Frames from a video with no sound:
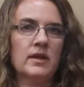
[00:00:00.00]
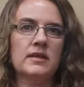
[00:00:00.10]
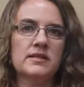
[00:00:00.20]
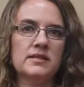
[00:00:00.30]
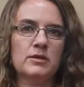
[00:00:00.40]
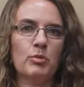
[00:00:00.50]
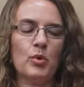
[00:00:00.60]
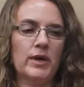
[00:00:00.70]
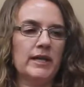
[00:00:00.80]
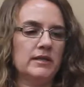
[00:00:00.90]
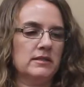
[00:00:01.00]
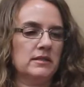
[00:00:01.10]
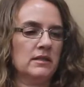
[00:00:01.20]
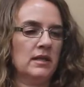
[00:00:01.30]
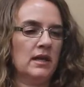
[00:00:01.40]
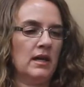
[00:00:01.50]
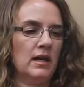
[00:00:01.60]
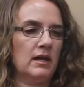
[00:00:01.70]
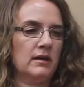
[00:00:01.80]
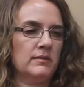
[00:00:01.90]
This is the point
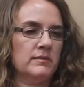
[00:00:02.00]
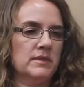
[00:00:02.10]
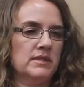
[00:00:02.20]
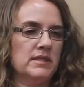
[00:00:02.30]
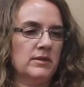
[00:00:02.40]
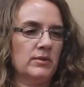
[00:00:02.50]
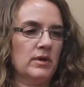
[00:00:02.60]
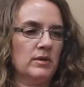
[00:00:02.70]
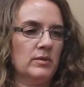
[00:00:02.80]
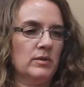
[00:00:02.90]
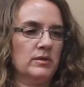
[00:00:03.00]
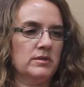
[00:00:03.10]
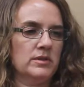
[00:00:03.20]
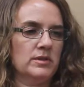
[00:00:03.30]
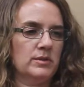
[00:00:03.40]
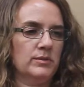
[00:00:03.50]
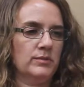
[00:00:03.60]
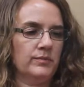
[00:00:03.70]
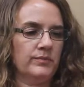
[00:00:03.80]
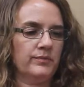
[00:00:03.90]
0,
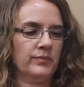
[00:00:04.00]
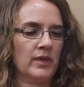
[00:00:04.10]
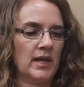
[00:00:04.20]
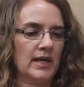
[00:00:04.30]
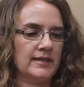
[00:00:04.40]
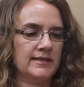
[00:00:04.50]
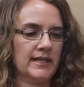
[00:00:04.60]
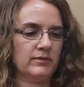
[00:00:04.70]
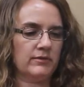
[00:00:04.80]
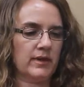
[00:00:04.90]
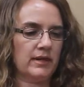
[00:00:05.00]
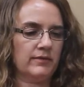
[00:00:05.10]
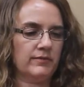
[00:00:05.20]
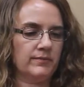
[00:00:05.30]
2, and down 5.